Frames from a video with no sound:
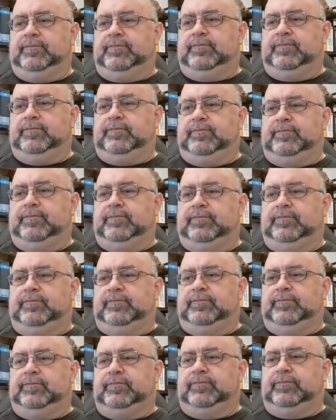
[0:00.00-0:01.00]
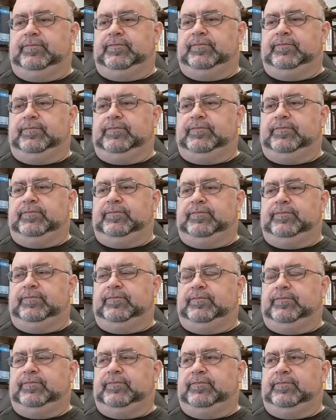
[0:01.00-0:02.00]
again, everything
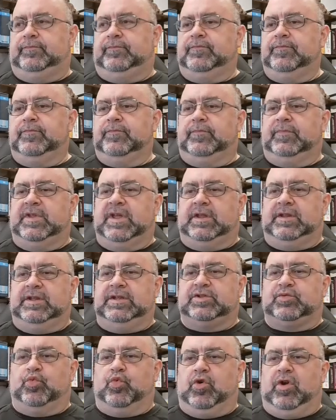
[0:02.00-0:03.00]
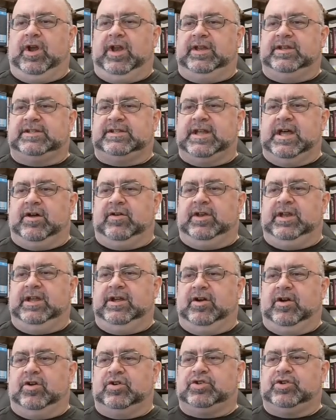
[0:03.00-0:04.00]
moves much faster when I'm
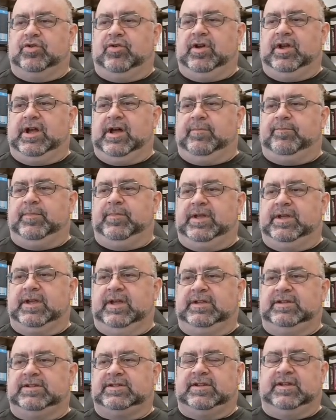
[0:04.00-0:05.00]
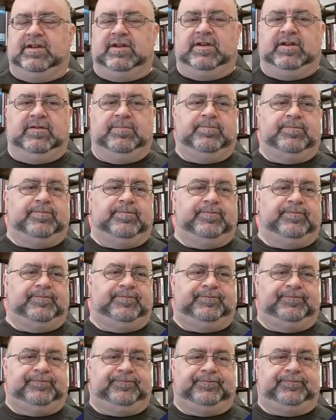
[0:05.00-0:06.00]
doing the other. So, okay, so here
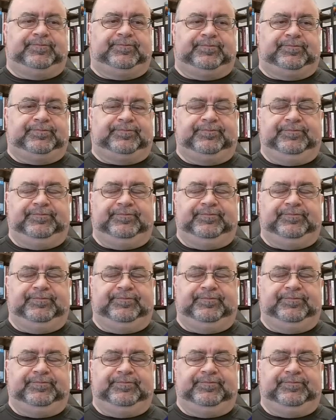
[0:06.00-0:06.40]
we go.